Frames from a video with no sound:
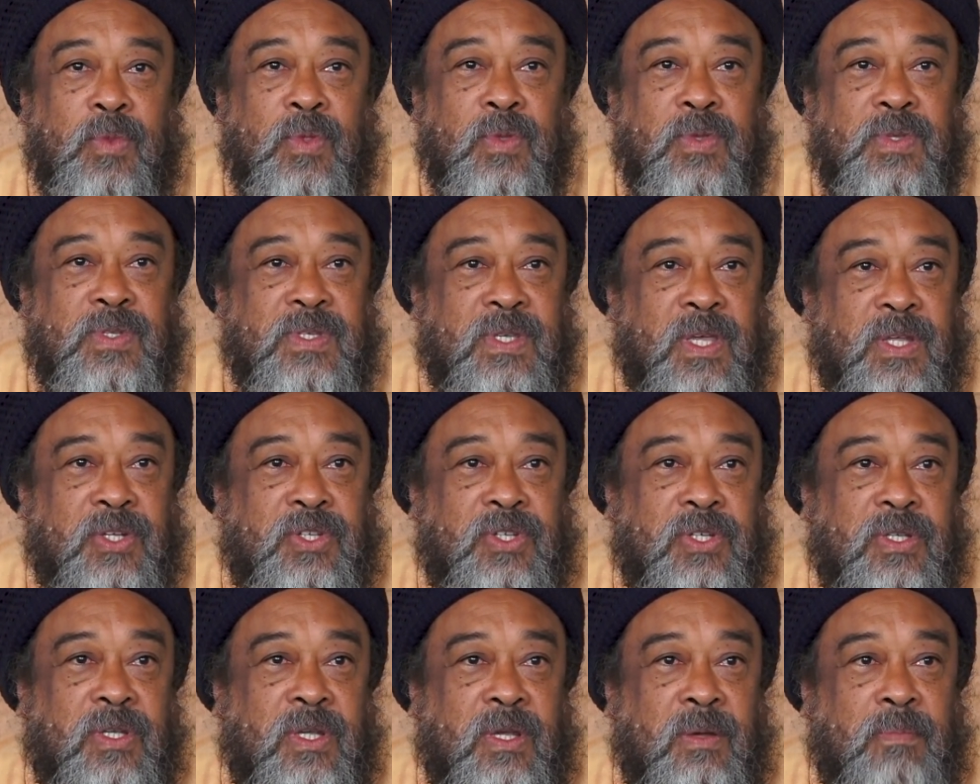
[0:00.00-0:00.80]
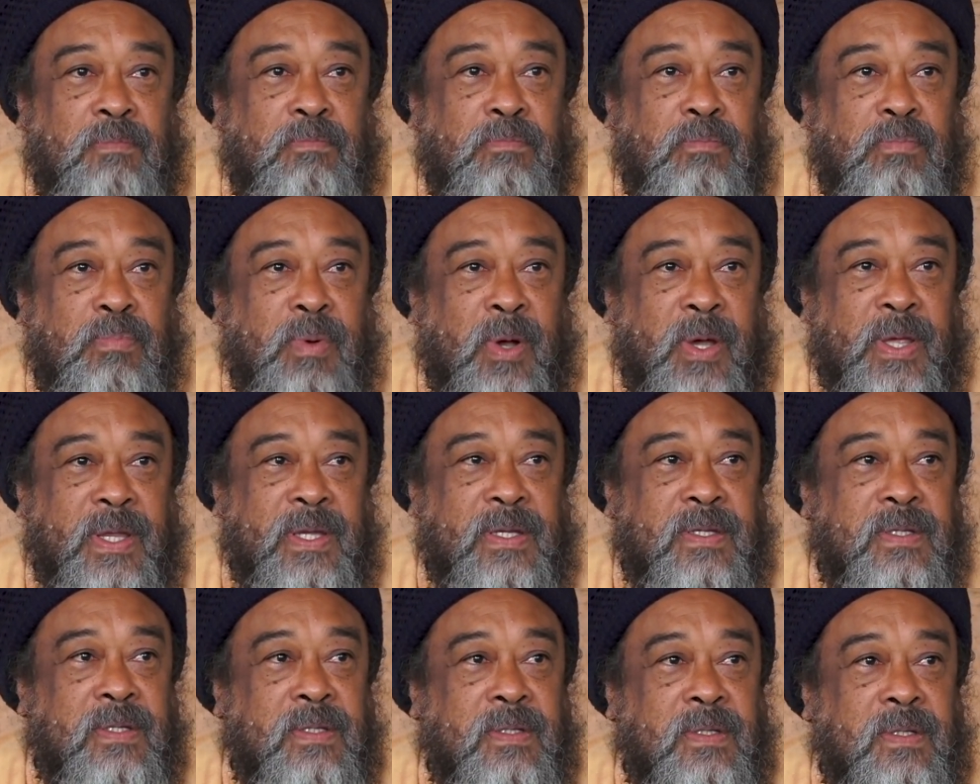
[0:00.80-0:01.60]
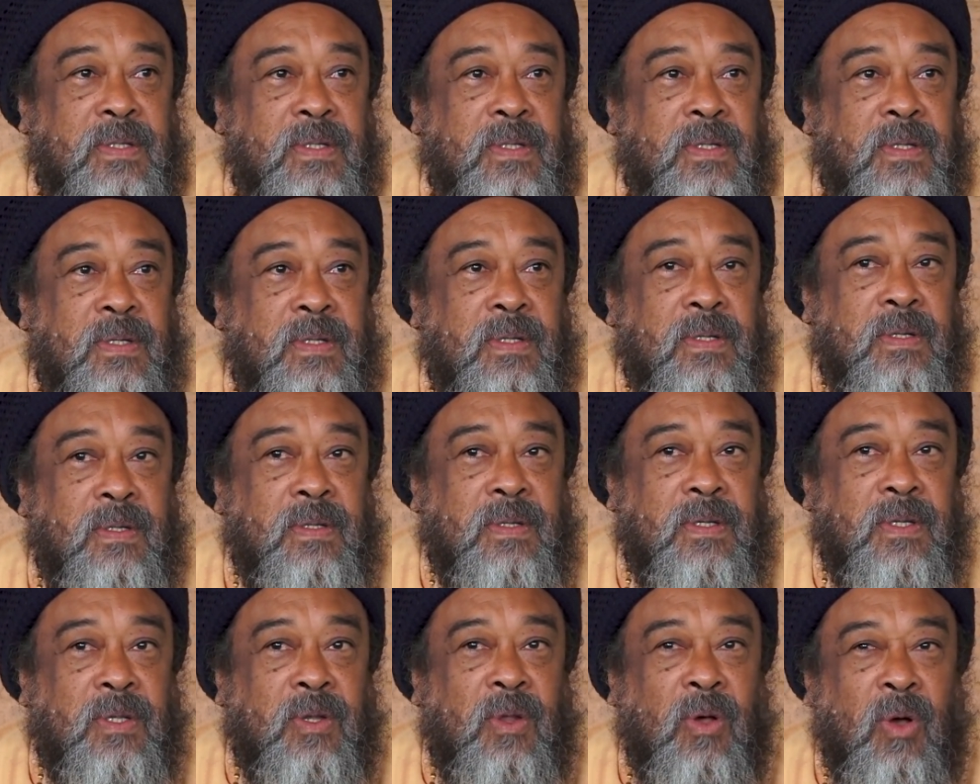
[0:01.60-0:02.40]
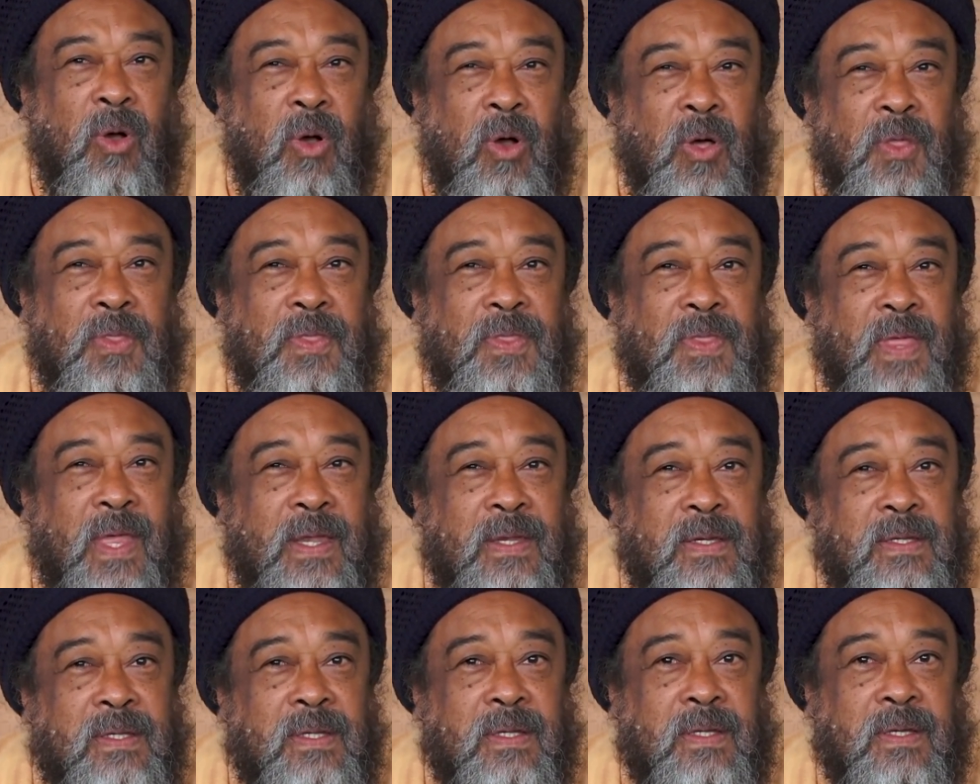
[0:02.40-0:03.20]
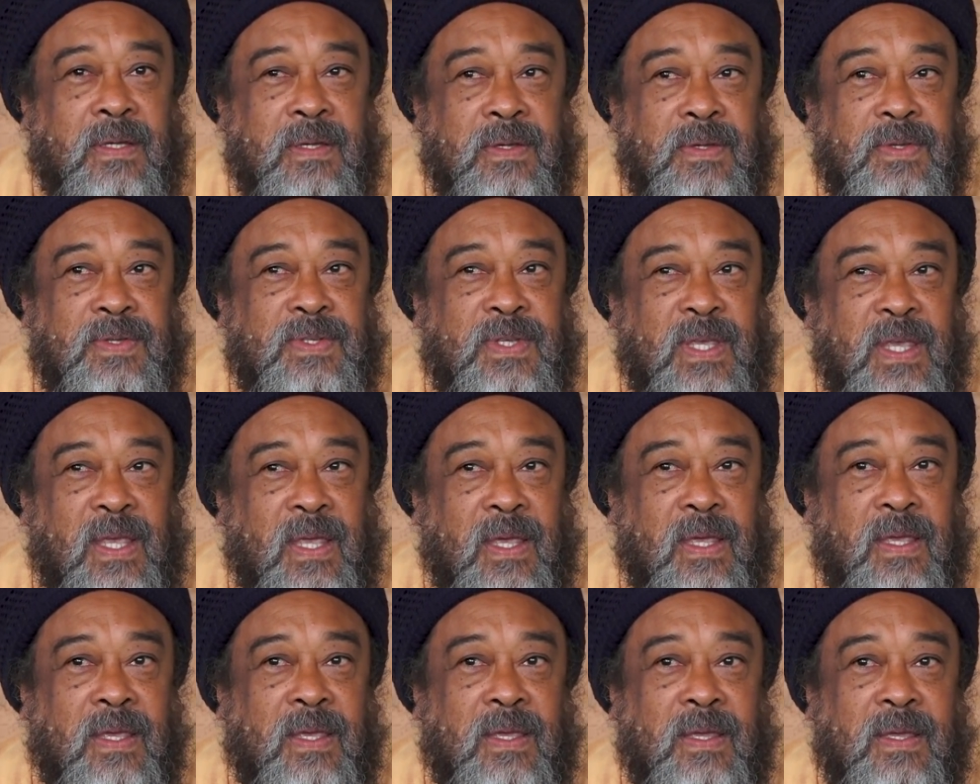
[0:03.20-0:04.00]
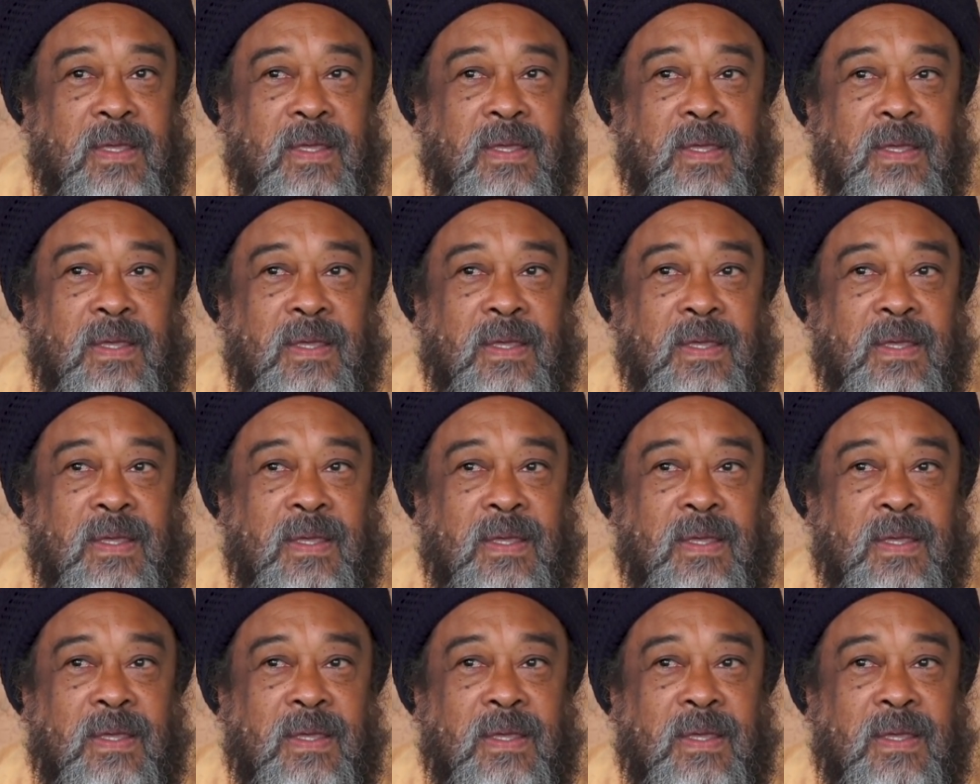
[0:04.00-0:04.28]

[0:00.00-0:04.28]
to such a point, authentic seeing,